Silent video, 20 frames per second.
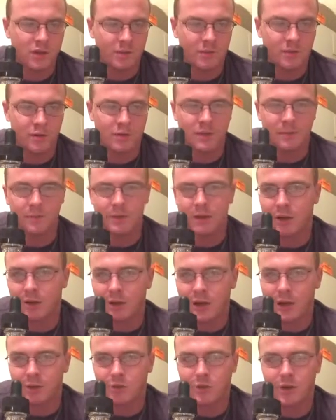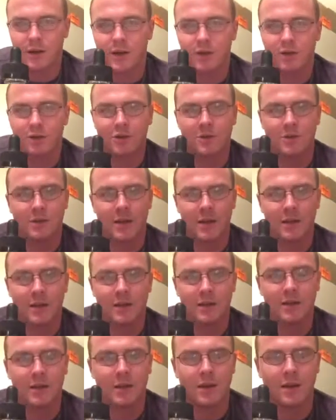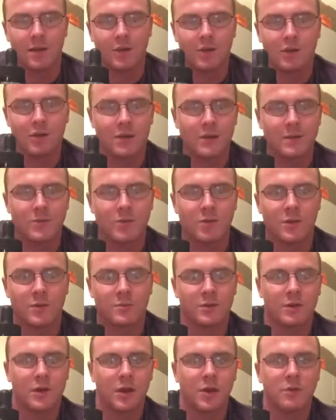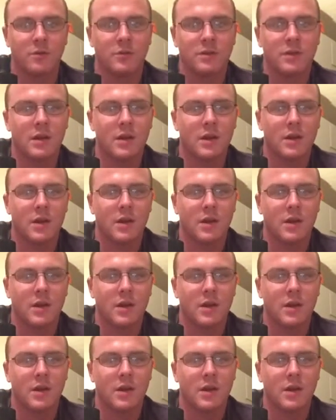I'm using a bigger gauge wire, so I'm not getting a lot of the crisp notes.